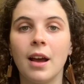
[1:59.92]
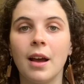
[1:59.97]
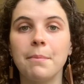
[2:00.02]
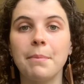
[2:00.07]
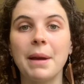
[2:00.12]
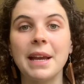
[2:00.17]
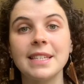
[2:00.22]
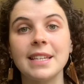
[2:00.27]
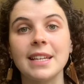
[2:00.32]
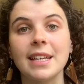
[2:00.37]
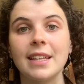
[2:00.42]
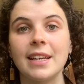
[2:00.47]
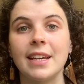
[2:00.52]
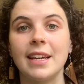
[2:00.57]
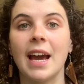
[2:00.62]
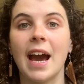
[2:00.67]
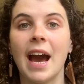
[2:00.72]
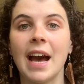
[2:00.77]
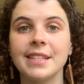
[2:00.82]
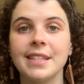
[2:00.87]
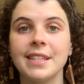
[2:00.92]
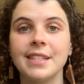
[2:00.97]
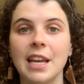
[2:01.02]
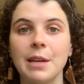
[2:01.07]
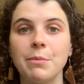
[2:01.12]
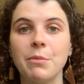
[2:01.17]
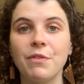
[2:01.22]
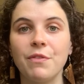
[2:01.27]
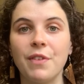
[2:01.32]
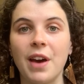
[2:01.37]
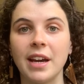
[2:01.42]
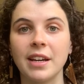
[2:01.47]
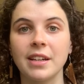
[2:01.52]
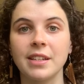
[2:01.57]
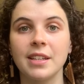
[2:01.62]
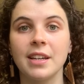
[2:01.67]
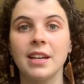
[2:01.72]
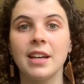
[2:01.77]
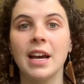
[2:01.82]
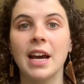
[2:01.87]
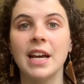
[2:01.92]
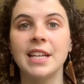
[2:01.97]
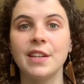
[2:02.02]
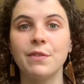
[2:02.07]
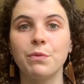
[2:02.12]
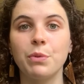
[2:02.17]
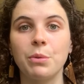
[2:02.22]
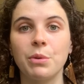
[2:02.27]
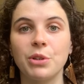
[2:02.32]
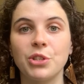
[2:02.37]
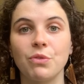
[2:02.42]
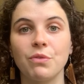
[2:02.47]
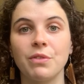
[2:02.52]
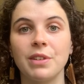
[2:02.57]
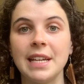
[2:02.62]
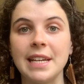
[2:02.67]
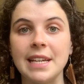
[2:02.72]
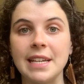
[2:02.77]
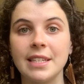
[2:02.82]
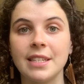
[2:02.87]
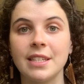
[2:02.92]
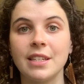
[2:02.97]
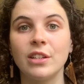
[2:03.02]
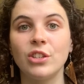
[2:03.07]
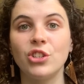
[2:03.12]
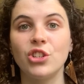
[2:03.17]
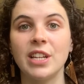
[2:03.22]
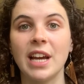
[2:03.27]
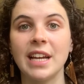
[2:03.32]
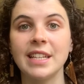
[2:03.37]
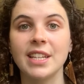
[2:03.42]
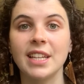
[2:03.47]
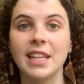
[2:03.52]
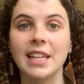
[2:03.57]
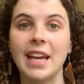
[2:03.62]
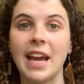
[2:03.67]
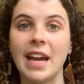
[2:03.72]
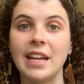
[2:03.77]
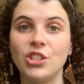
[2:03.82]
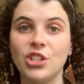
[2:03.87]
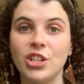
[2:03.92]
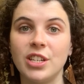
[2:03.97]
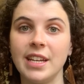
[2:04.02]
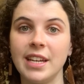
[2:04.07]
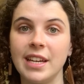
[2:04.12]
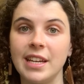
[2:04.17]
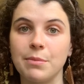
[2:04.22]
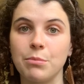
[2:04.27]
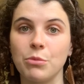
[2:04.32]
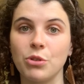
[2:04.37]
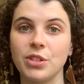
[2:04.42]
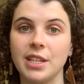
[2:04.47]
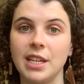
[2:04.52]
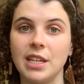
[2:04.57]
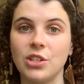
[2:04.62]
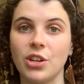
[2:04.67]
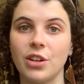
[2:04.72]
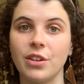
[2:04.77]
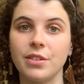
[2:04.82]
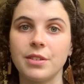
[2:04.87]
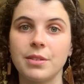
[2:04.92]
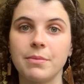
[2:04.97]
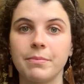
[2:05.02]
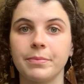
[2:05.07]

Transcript: Basically, it has the same effect as if we were to release genetically engineered mosquitoes.